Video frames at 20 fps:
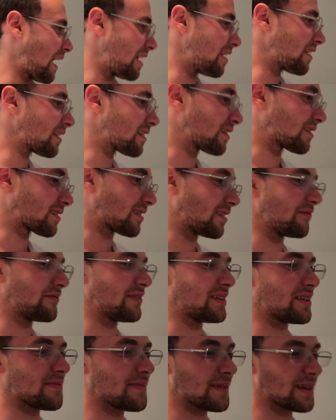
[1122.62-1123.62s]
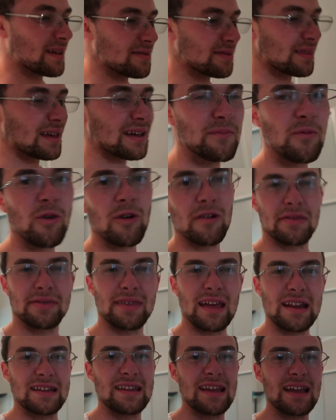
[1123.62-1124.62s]
like uncut videos because it's like more
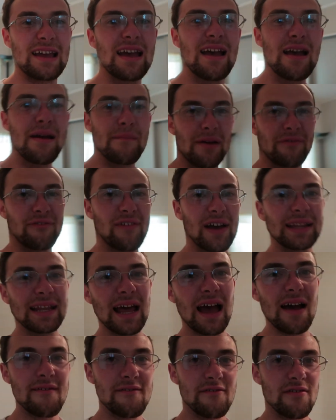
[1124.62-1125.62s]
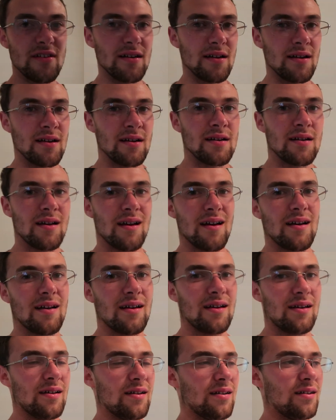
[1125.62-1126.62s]
authentic. But if I'd have a
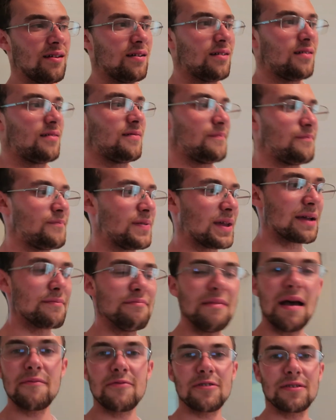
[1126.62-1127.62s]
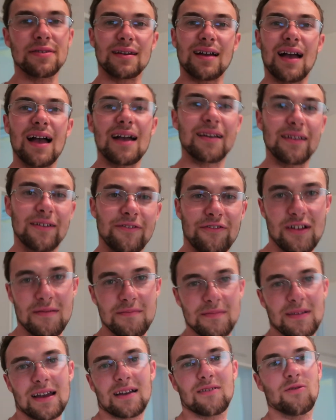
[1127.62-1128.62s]
bigger memory, like I could
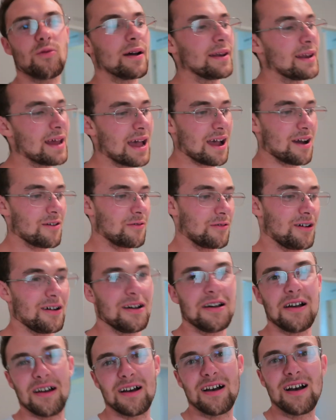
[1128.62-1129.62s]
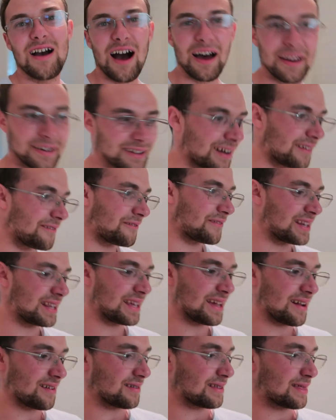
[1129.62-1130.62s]
film like 1 hour uncut
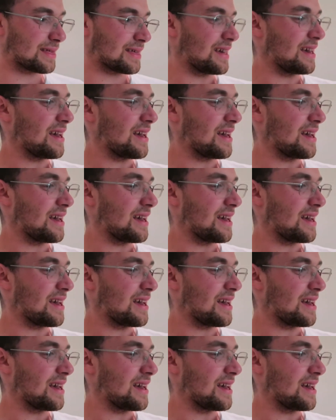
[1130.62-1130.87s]
videos.